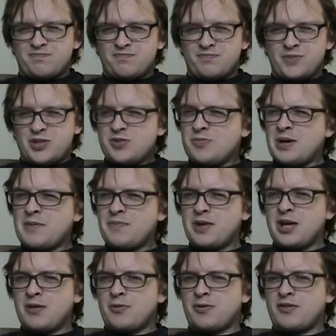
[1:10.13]
But you might be
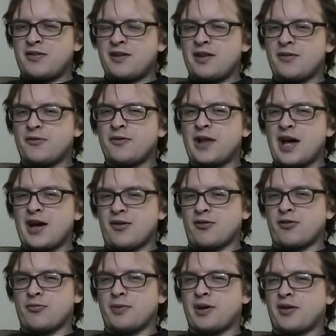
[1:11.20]
able to say the Flyers
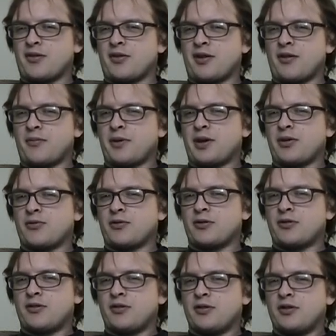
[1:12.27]
are better than the
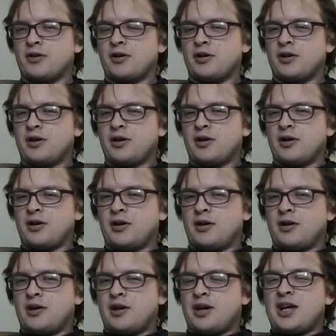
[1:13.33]
Penguins.
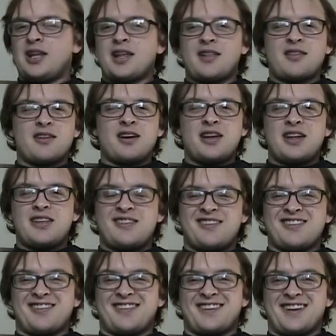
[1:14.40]
That's not easy
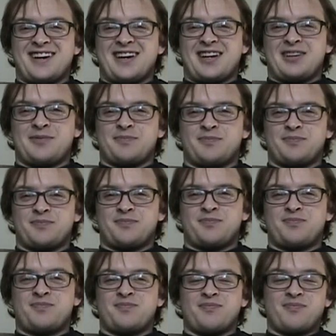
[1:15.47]
to say.
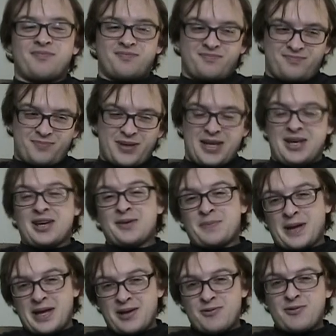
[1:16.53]
Being a
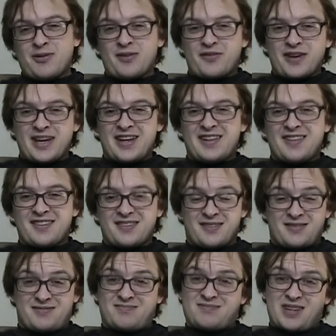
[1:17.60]
Penguins fan, it's
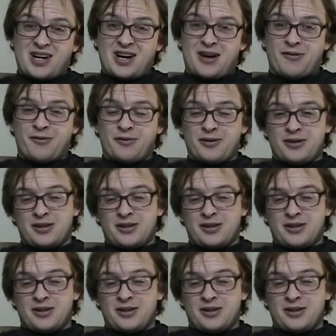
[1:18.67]
tough.